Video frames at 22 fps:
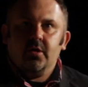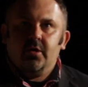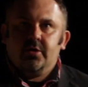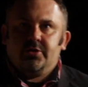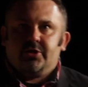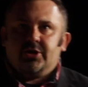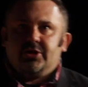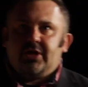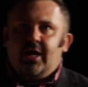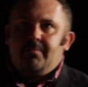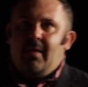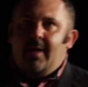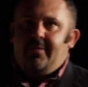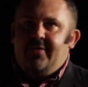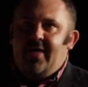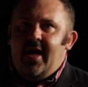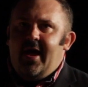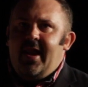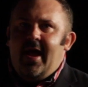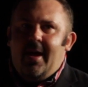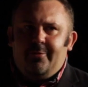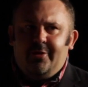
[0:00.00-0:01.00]
So it's like maybe
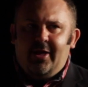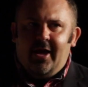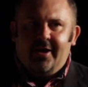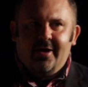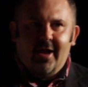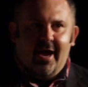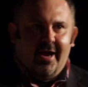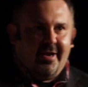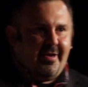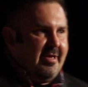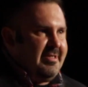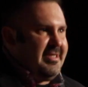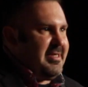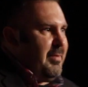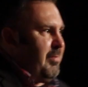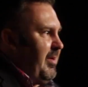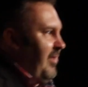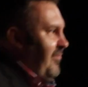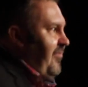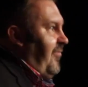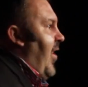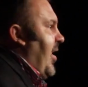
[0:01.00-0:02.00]
that happened that night and
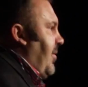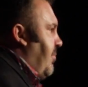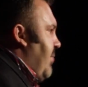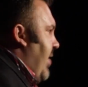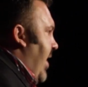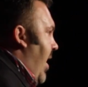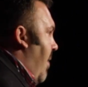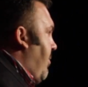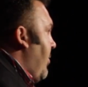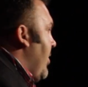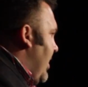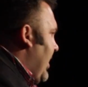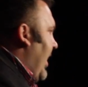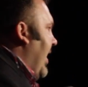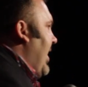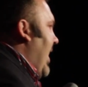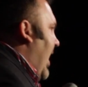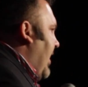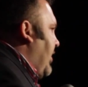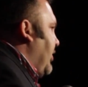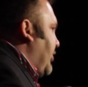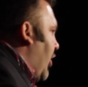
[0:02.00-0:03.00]
somebody fucked me up
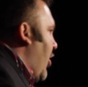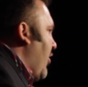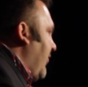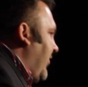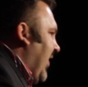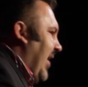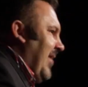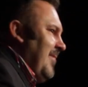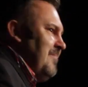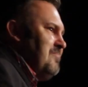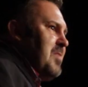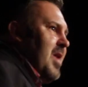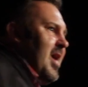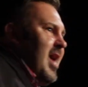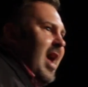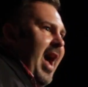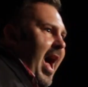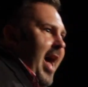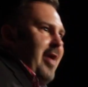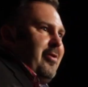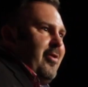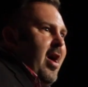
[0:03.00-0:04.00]
and I deserved it.
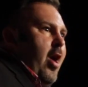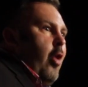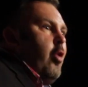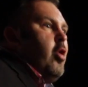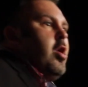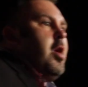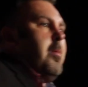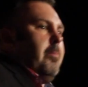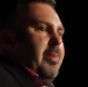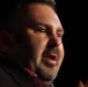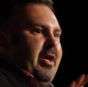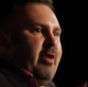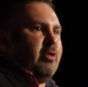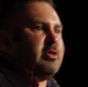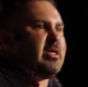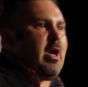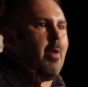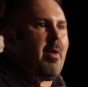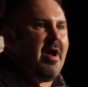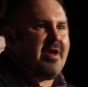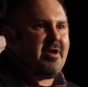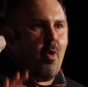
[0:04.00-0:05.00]
I don't know. But here's
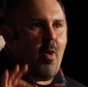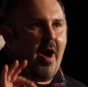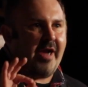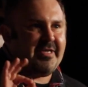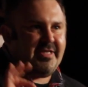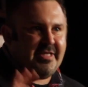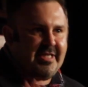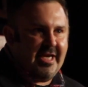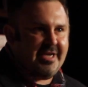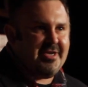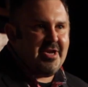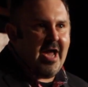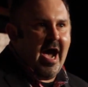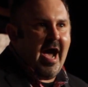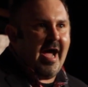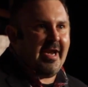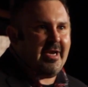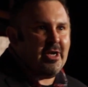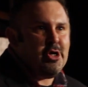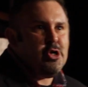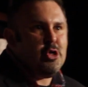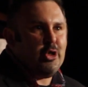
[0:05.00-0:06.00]
how I know I did
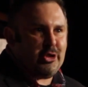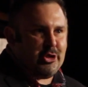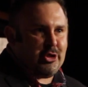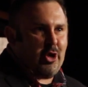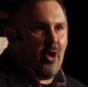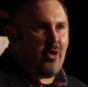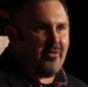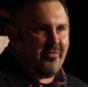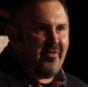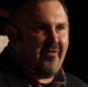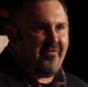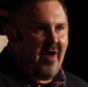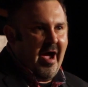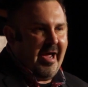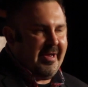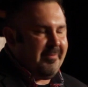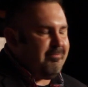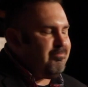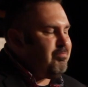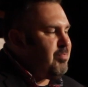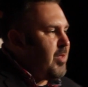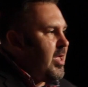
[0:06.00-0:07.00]
not start the fight.
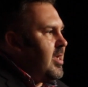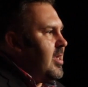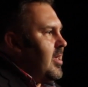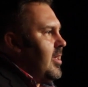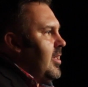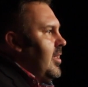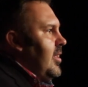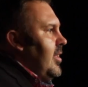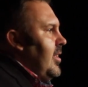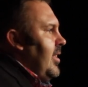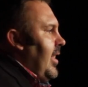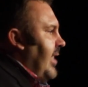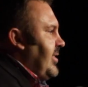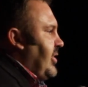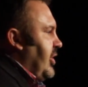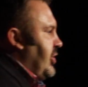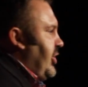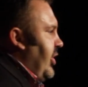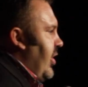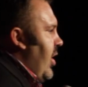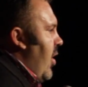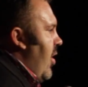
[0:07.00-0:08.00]
It's
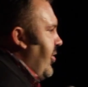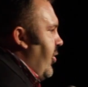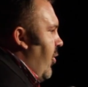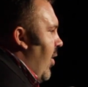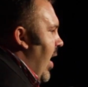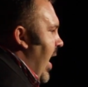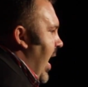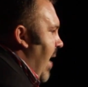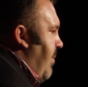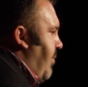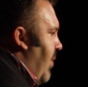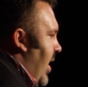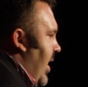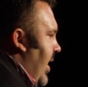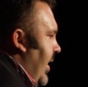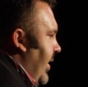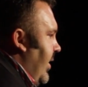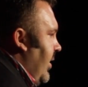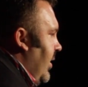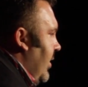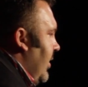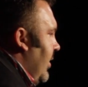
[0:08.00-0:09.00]
because you know how your
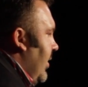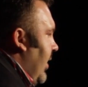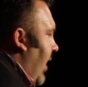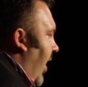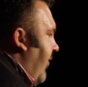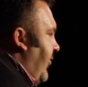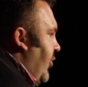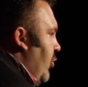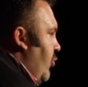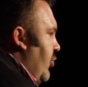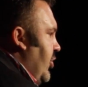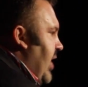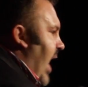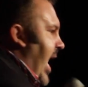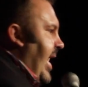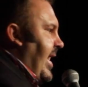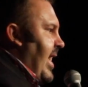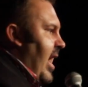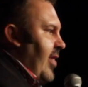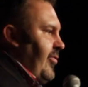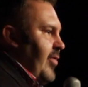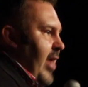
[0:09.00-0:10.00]
iPod, if you
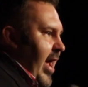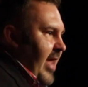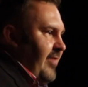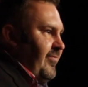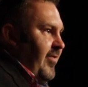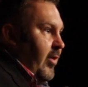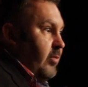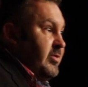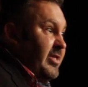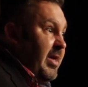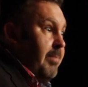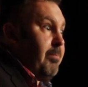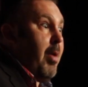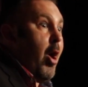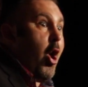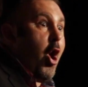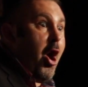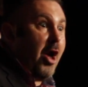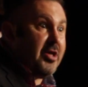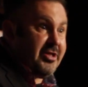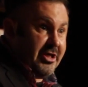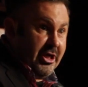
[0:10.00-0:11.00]
yank out the headphones, it
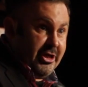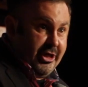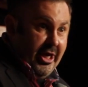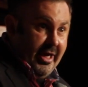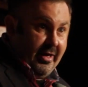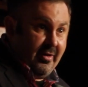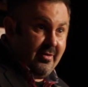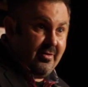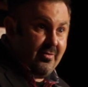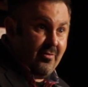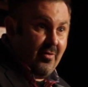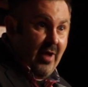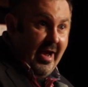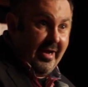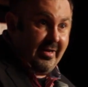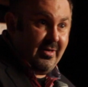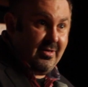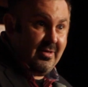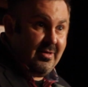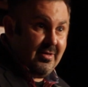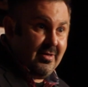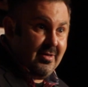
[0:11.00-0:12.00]
pauses it,
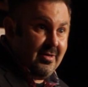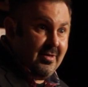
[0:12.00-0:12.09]
right?